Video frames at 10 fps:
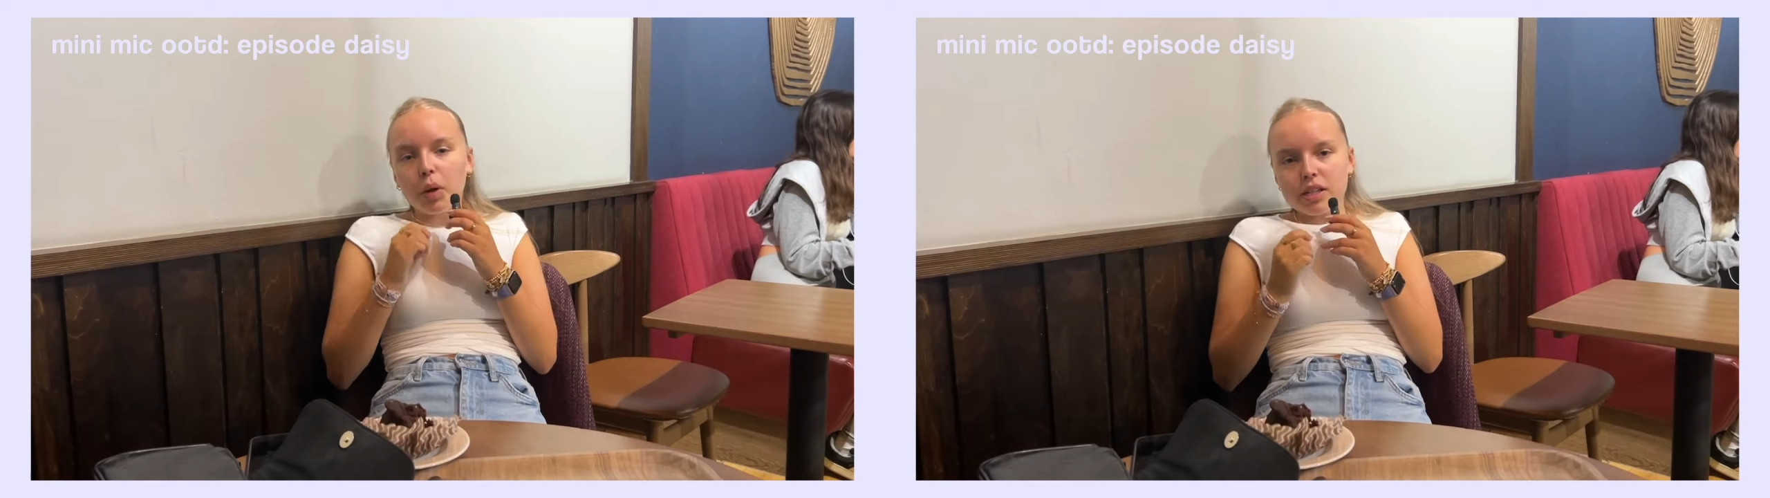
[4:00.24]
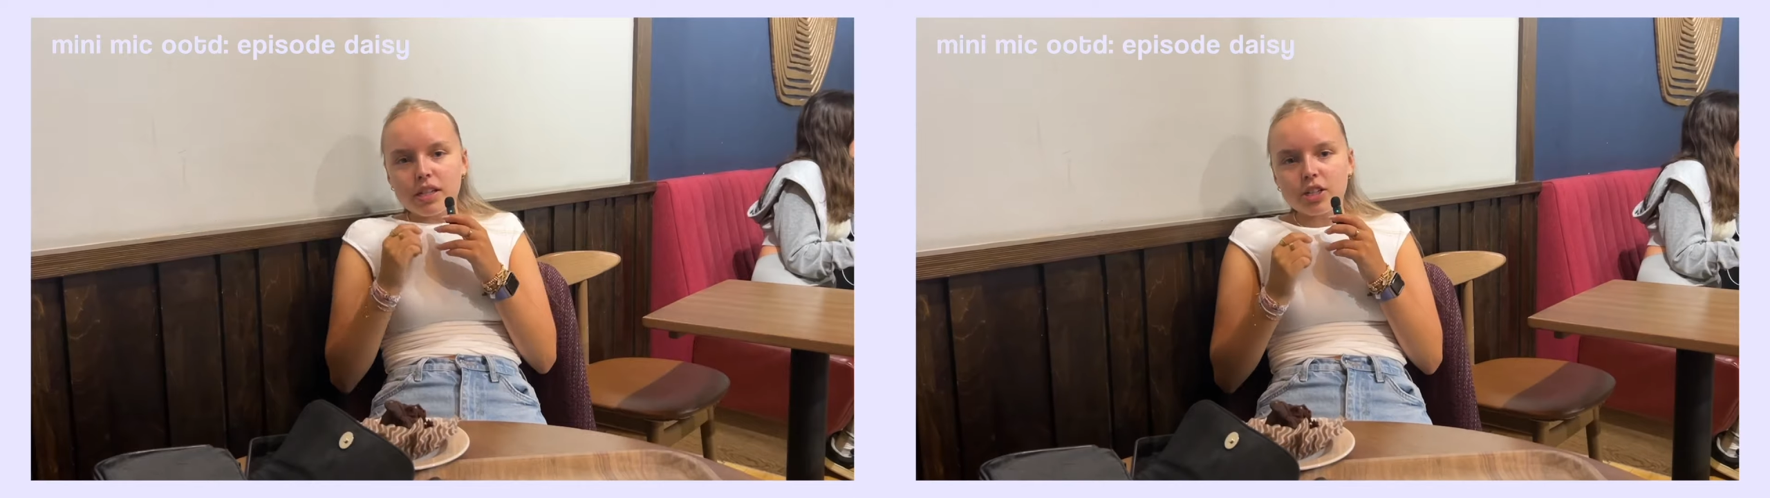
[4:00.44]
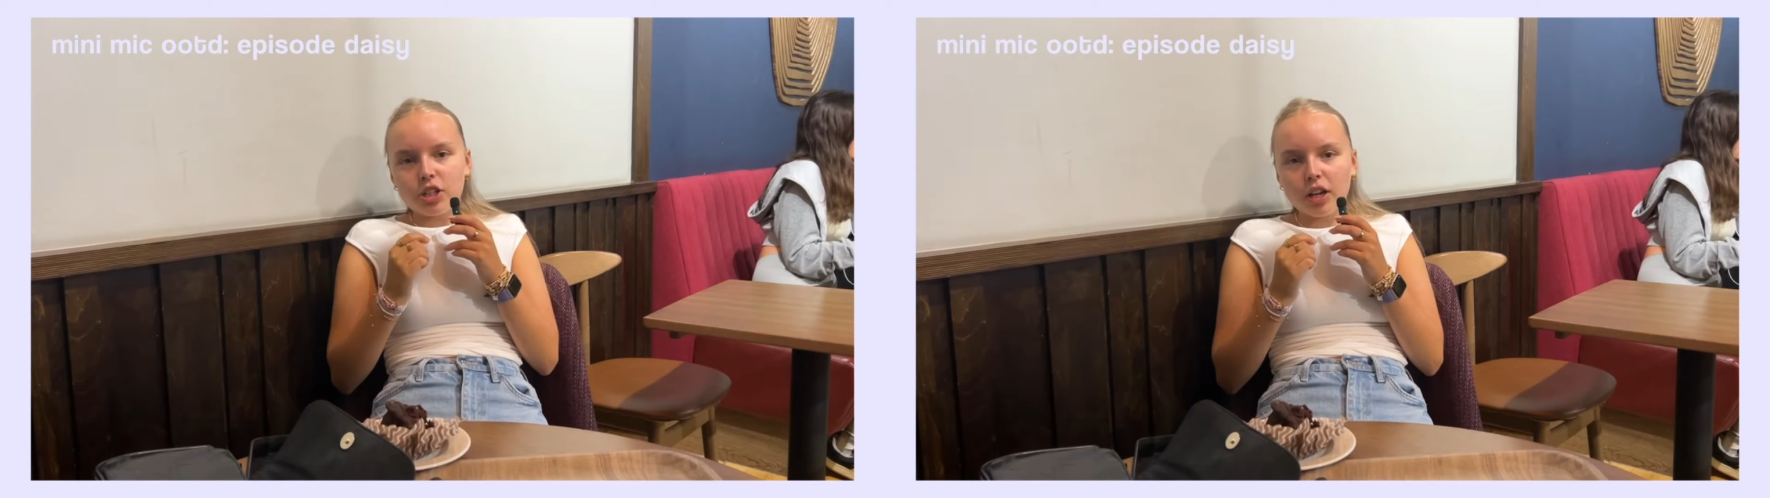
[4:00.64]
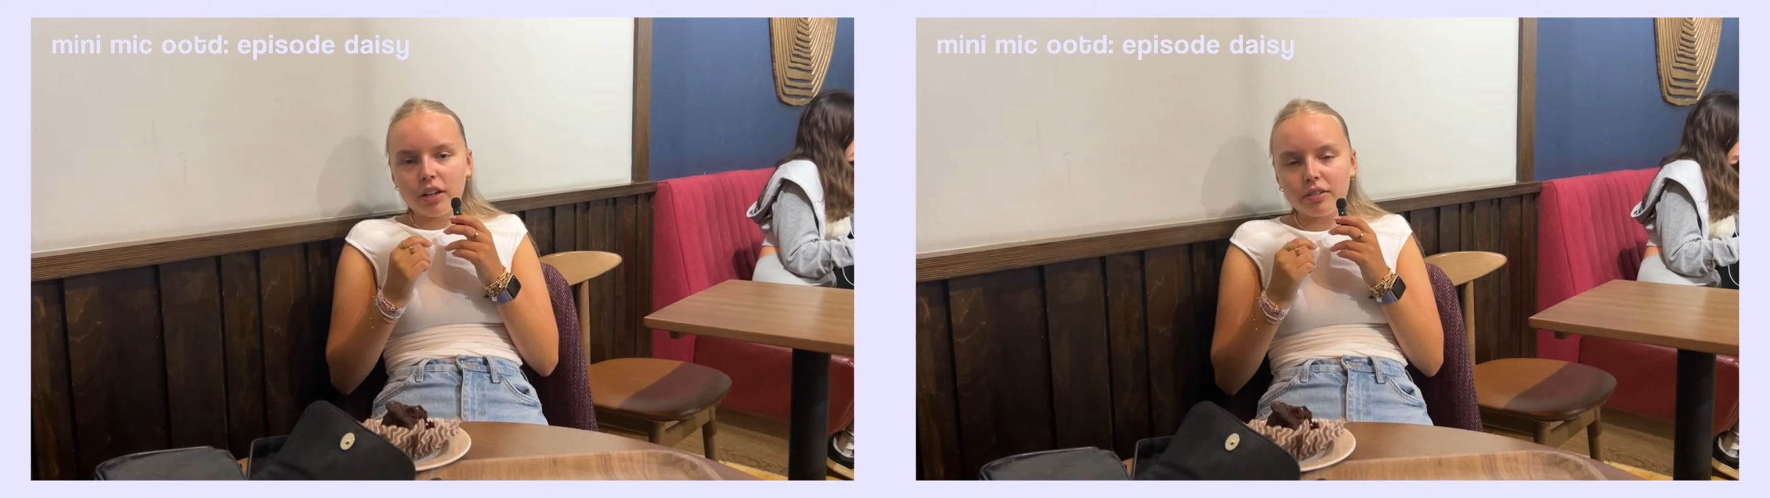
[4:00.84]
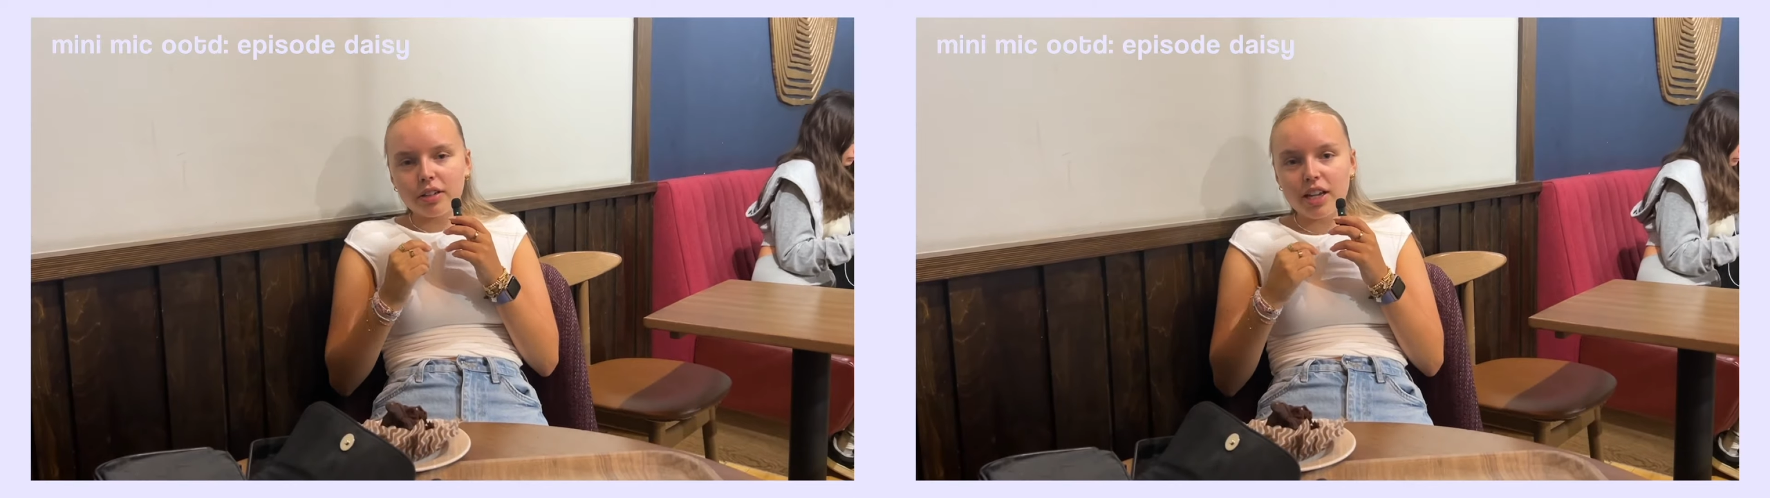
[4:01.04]
my
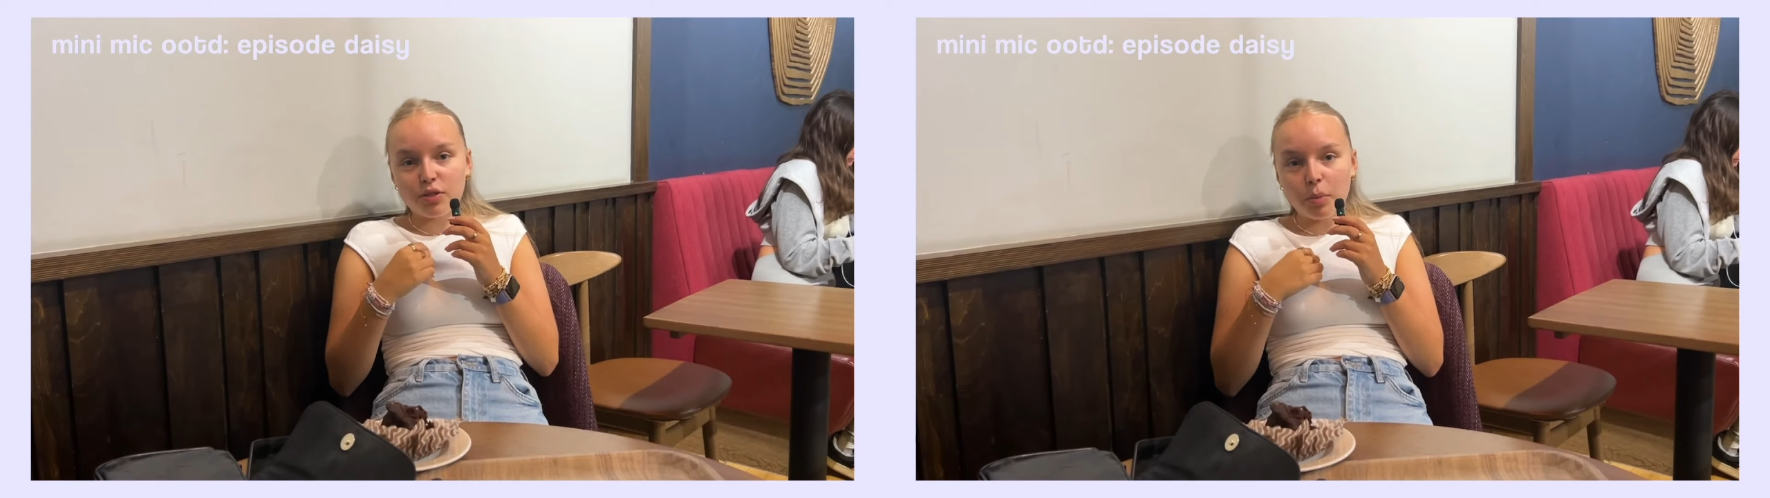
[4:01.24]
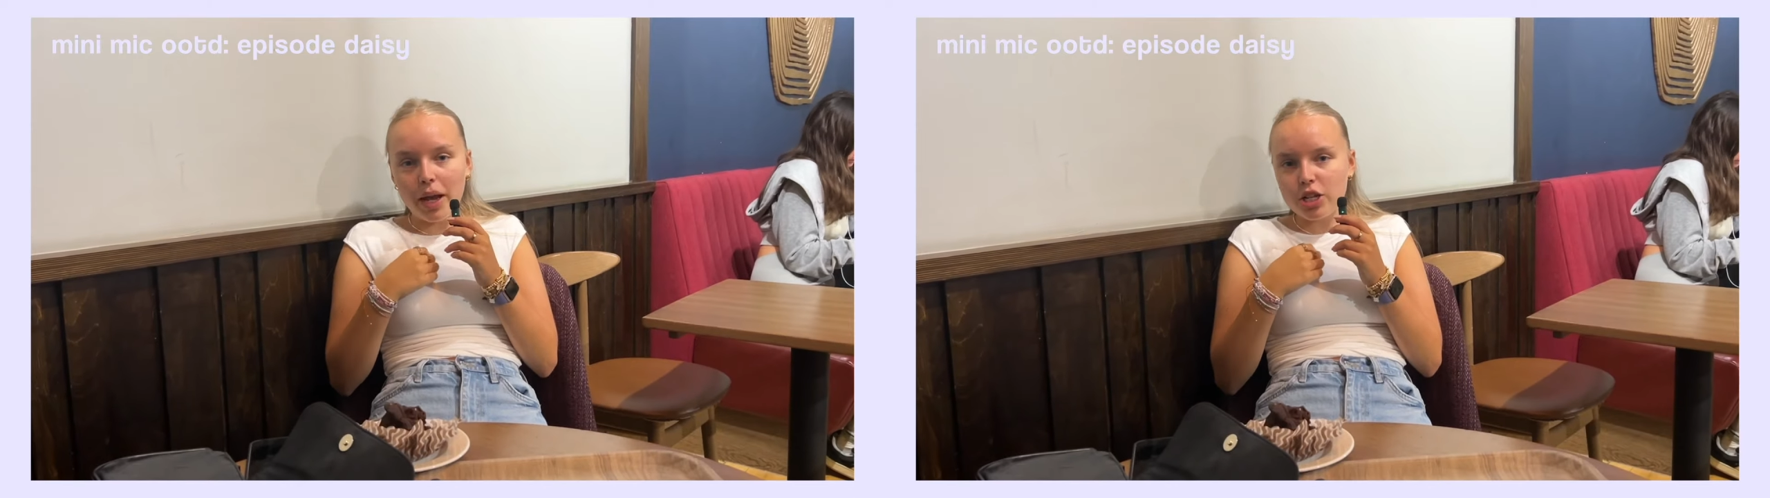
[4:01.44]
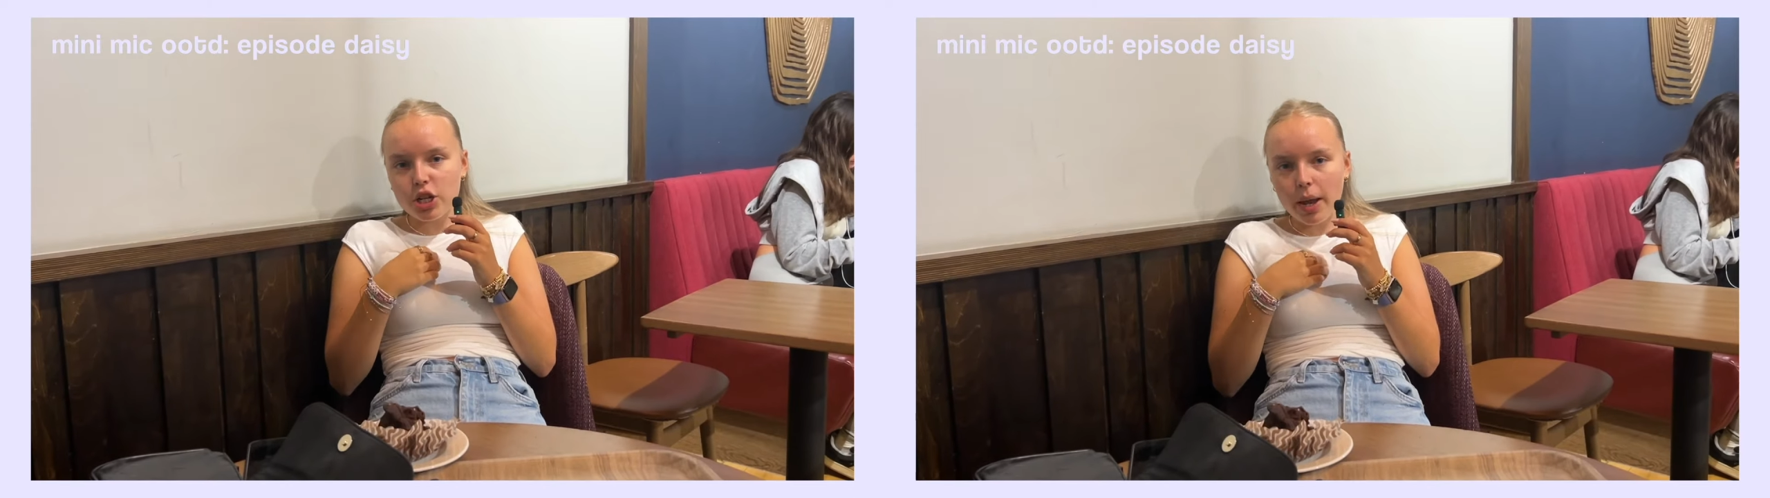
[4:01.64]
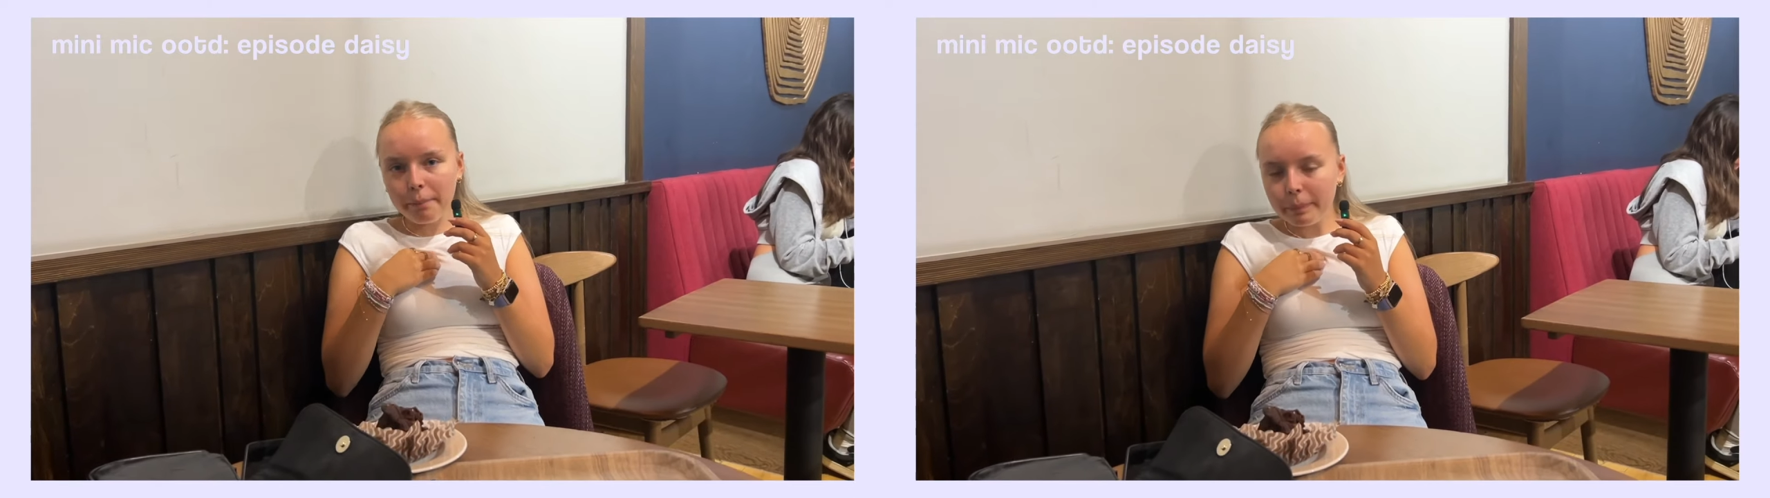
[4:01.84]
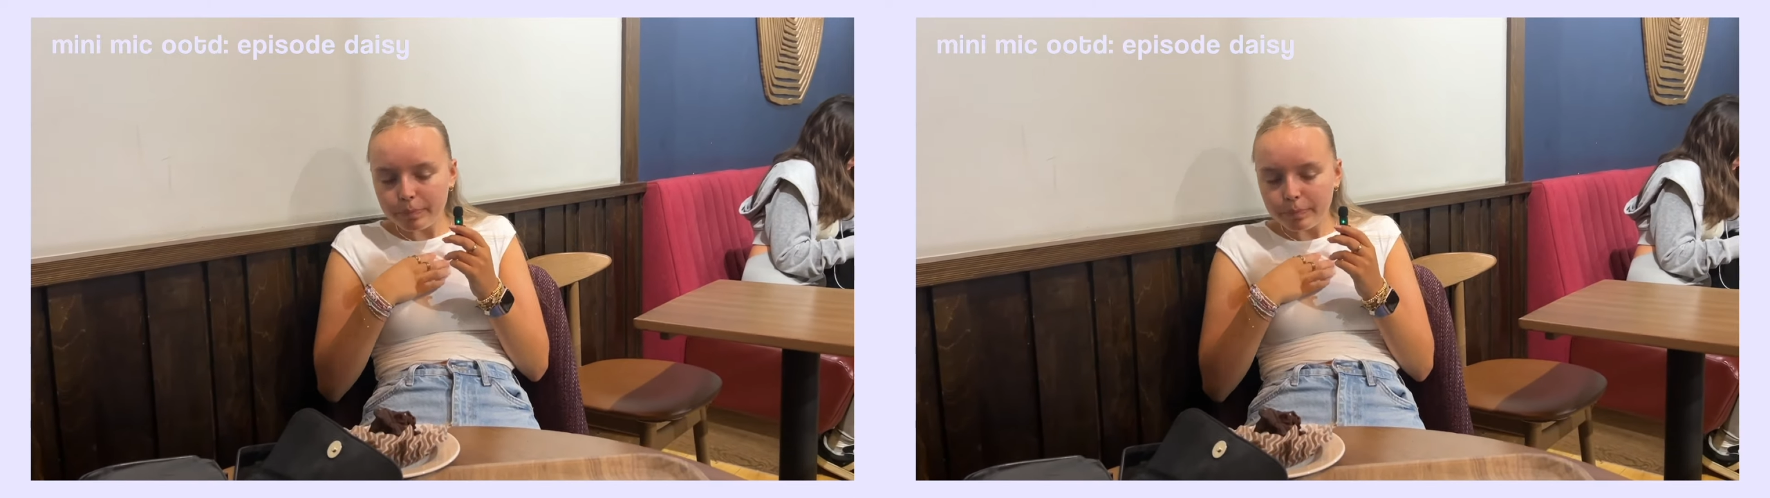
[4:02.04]
t-shirt is from H&M.